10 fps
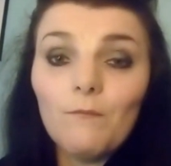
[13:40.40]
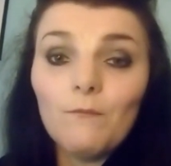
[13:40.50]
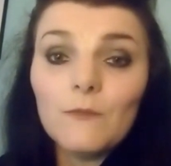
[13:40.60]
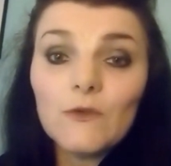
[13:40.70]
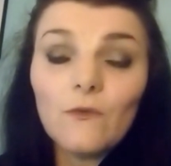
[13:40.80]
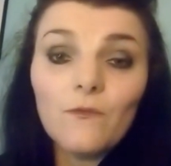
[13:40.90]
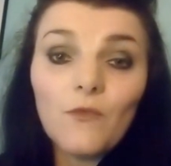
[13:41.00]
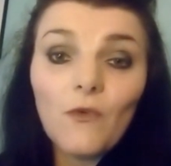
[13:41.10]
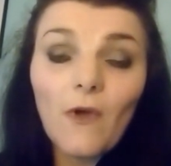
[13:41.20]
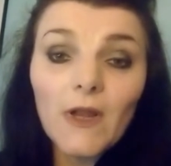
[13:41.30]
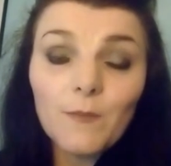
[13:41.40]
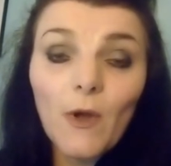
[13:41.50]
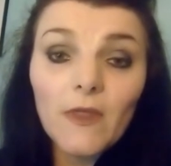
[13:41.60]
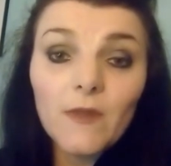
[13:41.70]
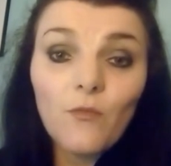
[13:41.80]
sort of provided
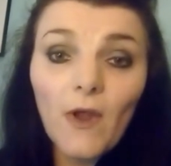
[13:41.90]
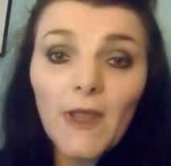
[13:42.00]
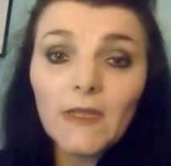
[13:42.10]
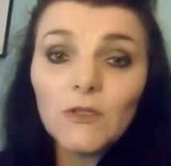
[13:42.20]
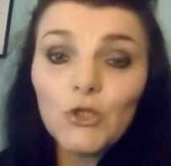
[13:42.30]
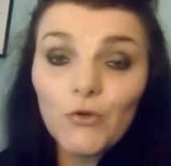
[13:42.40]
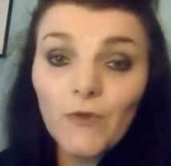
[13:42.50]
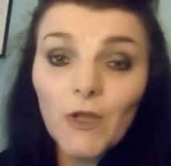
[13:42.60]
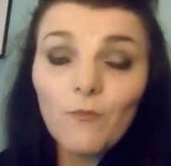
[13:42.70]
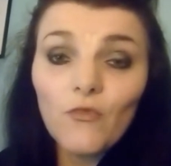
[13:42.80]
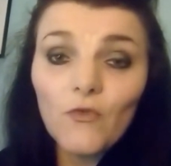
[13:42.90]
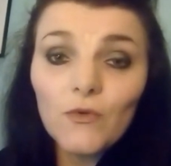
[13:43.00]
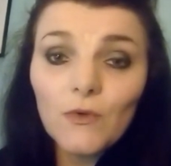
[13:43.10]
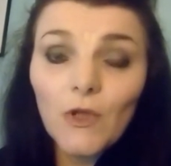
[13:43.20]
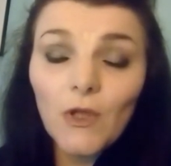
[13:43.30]
by the brain during
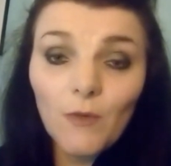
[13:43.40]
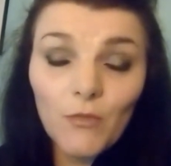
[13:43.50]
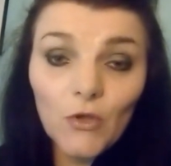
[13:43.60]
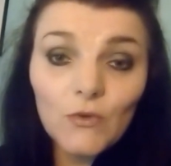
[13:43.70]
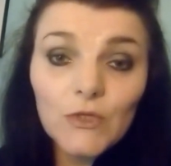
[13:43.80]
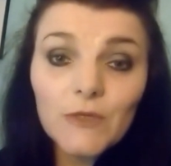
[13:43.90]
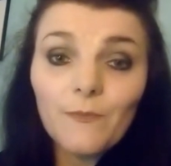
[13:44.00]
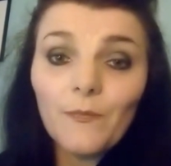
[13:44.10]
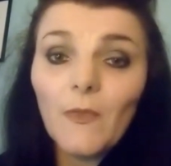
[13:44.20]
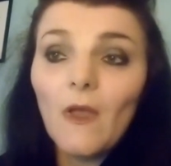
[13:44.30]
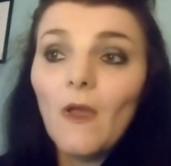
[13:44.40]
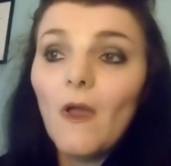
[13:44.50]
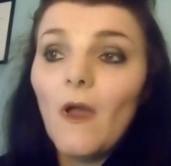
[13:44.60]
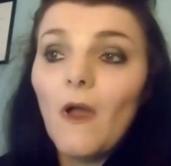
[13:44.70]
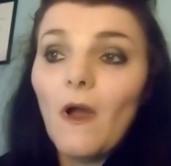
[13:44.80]
abuse,
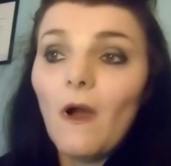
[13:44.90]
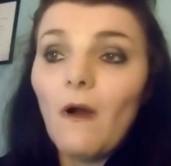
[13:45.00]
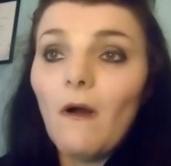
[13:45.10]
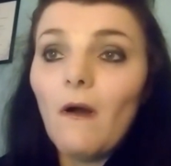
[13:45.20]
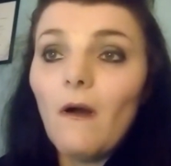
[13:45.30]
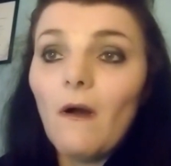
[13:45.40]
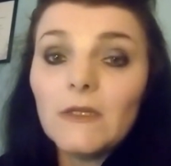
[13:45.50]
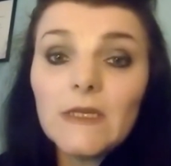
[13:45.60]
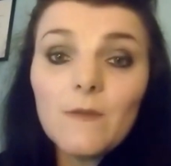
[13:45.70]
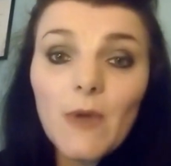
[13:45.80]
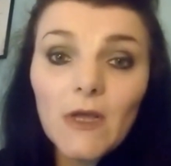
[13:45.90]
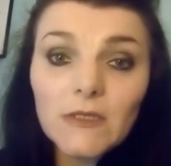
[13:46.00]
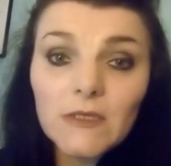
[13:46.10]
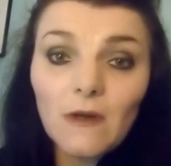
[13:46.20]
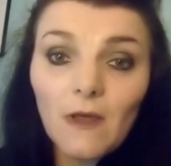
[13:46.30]
are
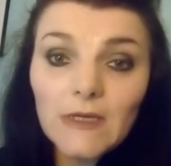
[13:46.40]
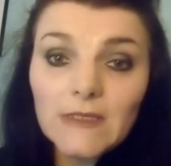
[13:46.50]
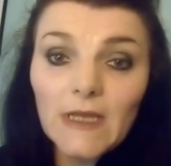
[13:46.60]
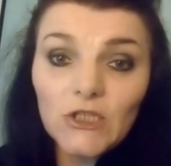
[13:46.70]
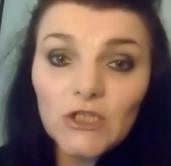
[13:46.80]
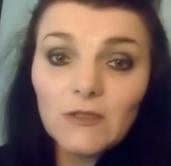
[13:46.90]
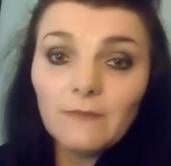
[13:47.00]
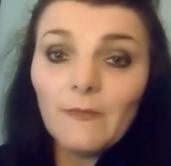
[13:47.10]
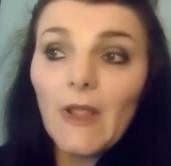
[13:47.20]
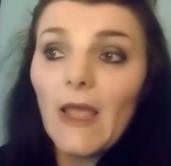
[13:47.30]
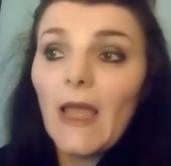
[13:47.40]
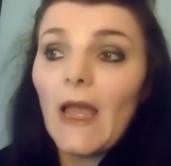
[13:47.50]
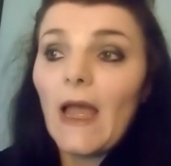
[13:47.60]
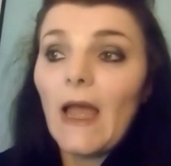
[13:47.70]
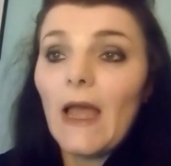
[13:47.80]
depersonalization
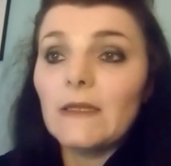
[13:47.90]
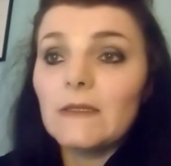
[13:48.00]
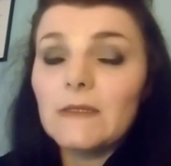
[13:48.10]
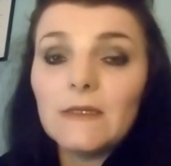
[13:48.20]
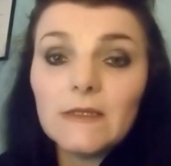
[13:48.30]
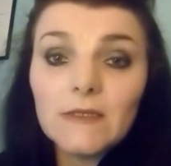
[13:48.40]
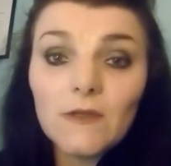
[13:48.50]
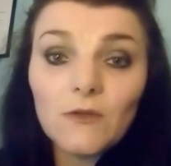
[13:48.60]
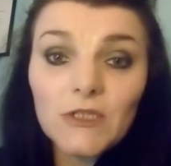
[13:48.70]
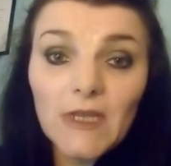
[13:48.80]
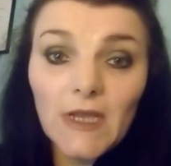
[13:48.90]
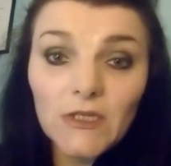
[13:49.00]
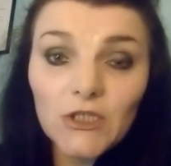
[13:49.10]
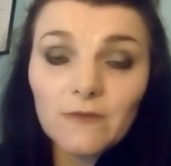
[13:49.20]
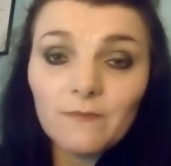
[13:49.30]
and
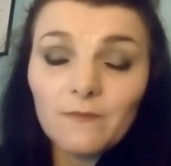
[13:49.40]
dissociation.